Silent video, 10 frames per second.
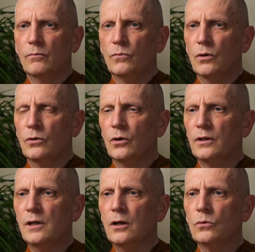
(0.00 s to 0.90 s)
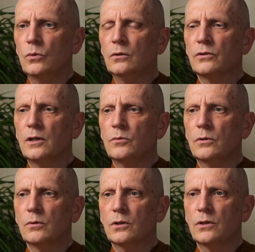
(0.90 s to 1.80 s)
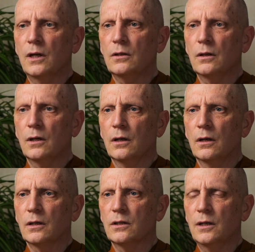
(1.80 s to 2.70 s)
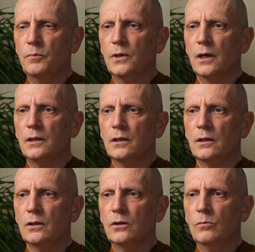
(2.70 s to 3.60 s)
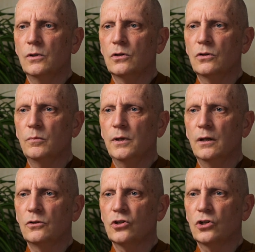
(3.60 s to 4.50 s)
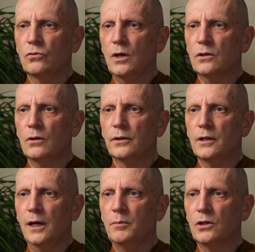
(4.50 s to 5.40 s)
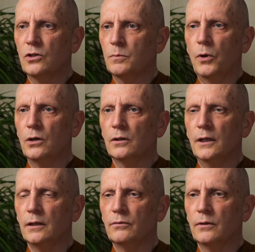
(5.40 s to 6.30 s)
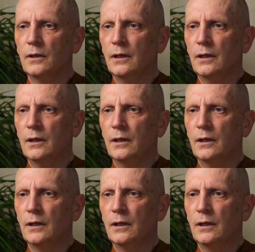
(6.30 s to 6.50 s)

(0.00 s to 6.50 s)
the entire world seems to accept the idea that humans should be under stress all the time, and it's just part of life.